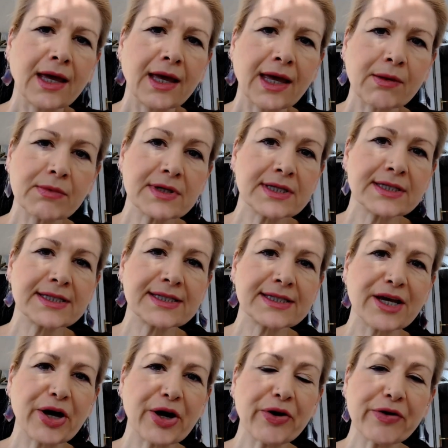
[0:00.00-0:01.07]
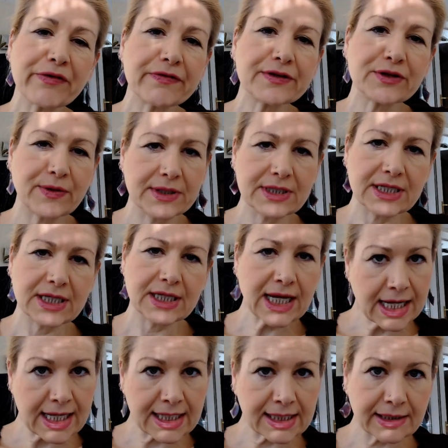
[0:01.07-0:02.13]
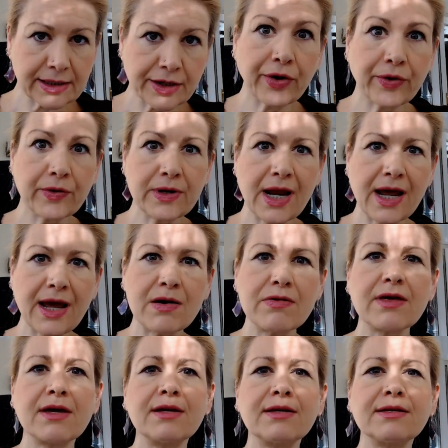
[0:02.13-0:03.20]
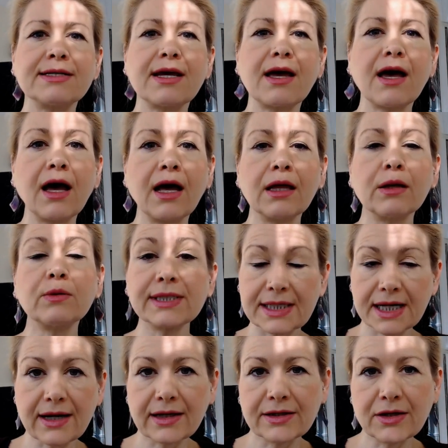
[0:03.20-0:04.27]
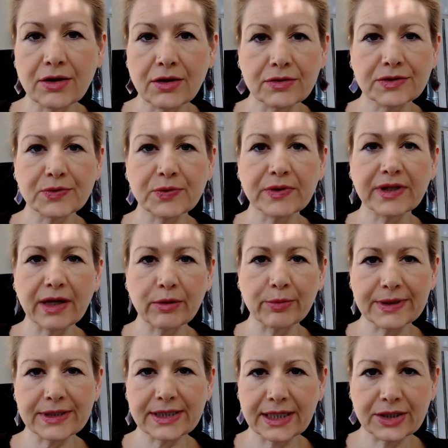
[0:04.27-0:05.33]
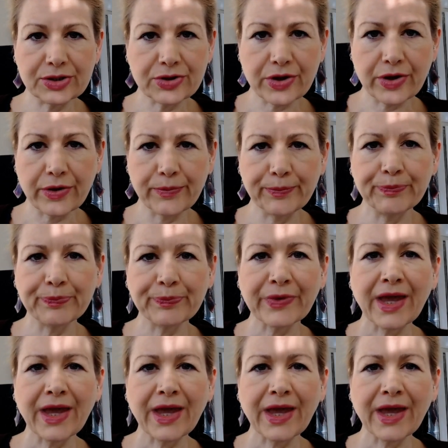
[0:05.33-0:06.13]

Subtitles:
It was over 20 years ago now that I was diagnosed with Gilbert syndrome,